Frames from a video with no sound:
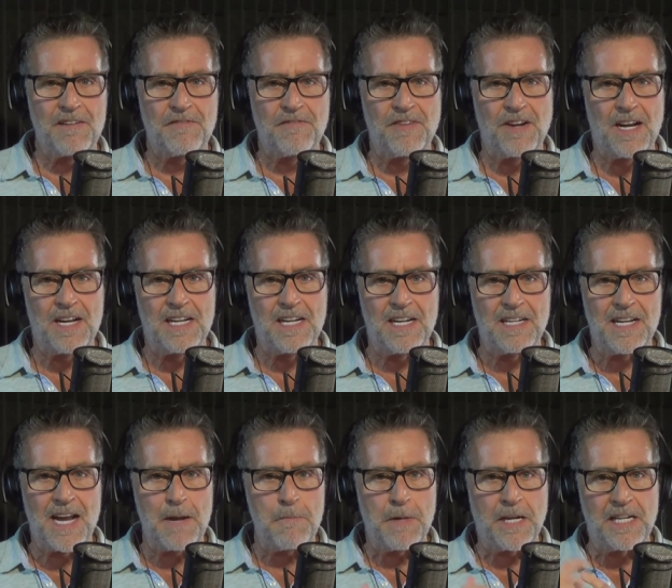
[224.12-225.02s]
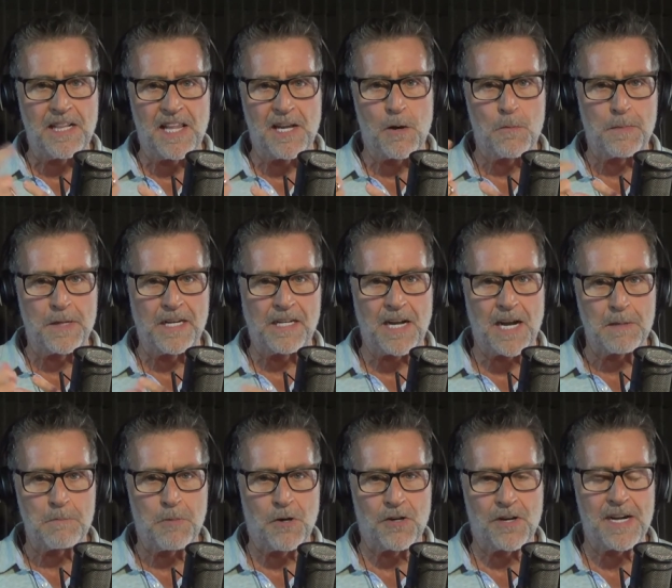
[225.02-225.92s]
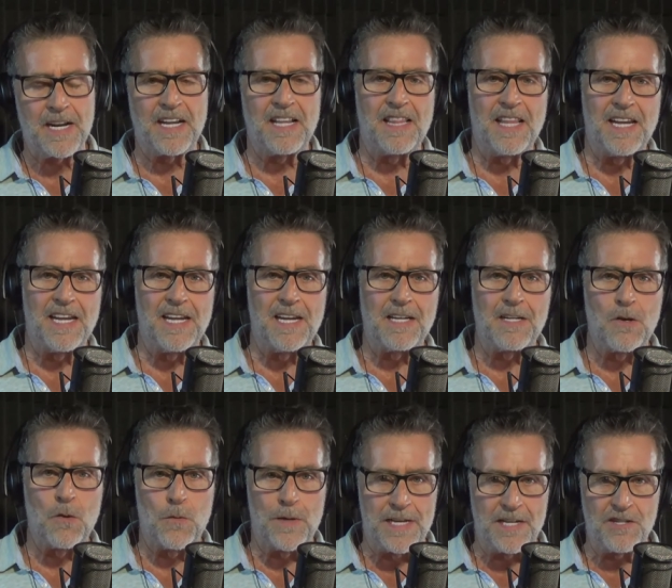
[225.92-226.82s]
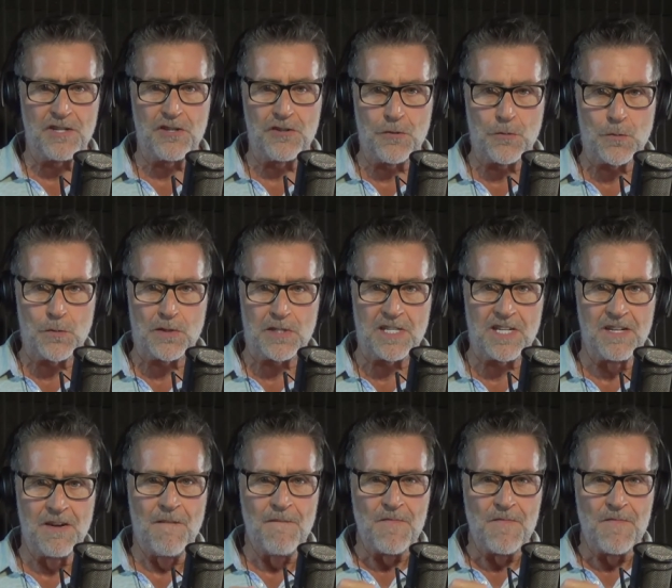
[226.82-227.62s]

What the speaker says: of naming the opening night party The Queen's Jewels.